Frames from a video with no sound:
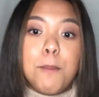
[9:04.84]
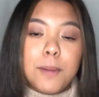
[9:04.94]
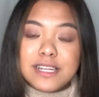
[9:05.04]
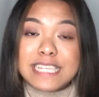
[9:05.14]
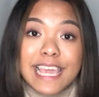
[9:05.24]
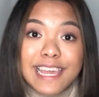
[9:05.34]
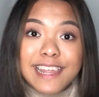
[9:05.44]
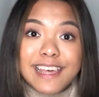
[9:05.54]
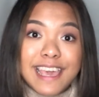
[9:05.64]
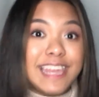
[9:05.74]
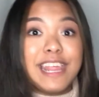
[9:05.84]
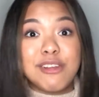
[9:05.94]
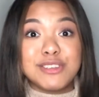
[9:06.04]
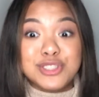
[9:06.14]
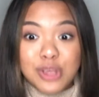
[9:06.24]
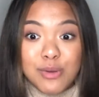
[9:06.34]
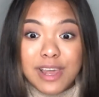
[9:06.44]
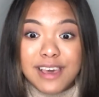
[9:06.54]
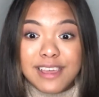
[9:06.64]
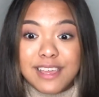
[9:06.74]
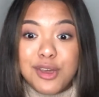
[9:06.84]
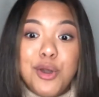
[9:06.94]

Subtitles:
Montana, and Arizona.